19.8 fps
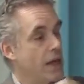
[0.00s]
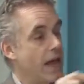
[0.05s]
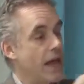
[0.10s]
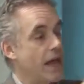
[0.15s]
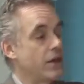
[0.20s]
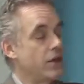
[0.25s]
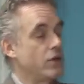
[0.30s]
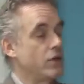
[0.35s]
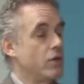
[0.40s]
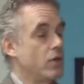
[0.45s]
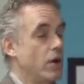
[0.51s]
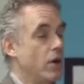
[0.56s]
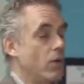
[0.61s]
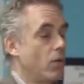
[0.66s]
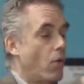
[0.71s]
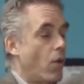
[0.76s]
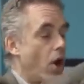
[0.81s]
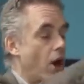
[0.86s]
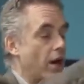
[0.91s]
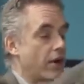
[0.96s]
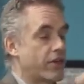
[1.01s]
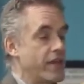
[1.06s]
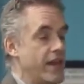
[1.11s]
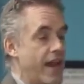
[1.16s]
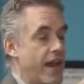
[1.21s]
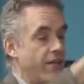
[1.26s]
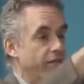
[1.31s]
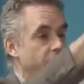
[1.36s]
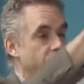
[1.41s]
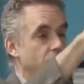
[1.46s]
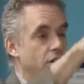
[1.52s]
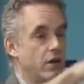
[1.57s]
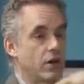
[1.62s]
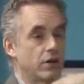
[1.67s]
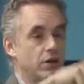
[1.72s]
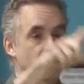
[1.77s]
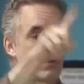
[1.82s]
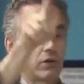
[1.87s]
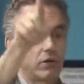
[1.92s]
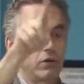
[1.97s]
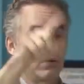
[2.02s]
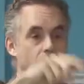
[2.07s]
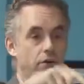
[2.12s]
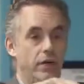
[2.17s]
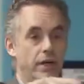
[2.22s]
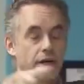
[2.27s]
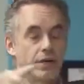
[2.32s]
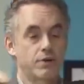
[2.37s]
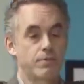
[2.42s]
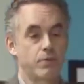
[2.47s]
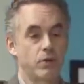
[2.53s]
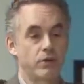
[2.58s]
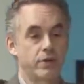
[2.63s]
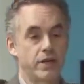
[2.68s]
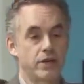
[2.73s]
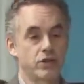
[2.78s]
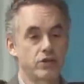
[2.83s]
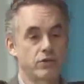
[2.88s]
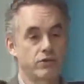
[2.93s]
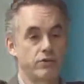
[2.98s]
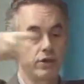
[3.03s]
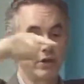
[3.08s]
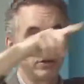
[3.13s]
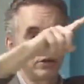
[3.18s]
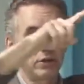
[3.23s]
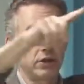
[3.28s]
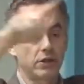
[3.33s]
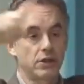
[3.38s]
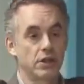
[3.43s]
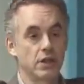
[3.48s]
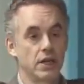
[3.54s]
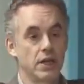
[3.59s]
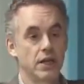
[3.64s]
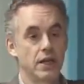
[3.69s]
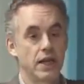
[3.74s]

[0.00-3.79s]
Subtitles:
And you walk the avatar through its potential routes,